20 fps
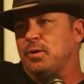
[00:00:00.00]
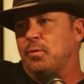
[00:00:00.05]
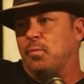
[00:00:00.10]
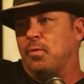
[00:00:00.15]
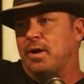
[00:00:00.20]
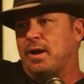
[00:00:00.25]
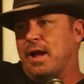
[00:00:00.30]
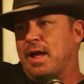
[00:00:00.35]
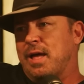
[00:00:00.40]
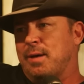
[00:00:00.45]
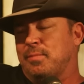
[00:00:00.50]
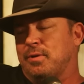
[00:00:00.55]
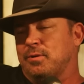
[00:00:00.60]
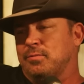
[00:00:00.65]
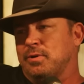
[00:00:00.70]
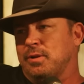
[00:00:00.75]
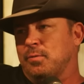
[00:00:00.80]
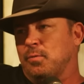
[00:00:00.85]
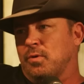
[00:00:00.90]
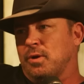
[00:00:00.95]
what I am. I
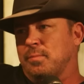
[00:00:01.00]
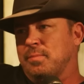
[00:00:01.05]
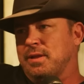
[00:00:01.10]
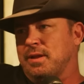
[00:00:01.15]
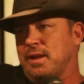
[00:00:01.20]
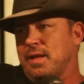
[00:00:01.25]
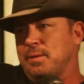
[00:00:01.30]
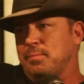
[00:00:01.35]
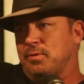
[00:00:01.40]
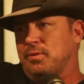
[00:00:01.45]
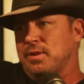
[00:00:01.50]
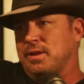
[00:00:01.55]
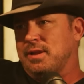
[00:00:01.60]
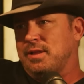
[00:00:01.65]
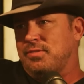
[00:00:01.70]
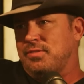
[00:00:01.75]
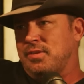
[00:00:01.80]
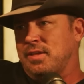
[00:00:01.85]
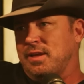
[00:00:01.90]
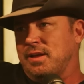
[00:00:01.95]
don't really want to be labeled
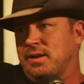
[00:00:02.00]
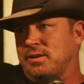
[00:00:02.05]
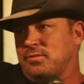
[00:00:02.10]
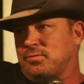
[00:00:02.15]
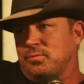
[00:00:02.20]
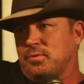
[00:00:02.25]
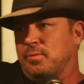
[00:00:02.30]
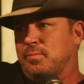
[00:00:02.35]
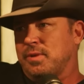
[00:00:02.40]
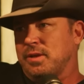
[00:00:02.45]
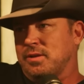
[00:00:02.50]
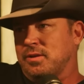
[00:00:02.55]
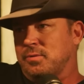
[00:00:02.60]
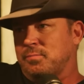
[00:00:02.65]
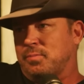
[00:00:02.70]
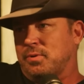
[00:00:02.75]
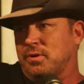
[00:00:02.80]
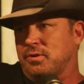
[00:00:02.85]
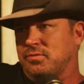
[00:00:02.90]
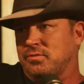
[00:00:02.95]
anything. I just want to be a
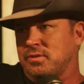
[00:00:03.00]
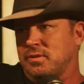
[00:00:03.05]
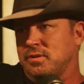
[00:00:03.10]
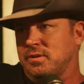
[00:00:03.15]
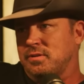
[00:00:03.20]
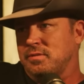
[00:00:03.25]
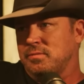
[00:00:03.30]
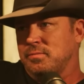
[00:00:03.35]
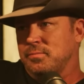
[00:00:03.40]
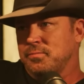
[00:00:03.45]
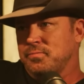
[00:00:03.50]
good person. And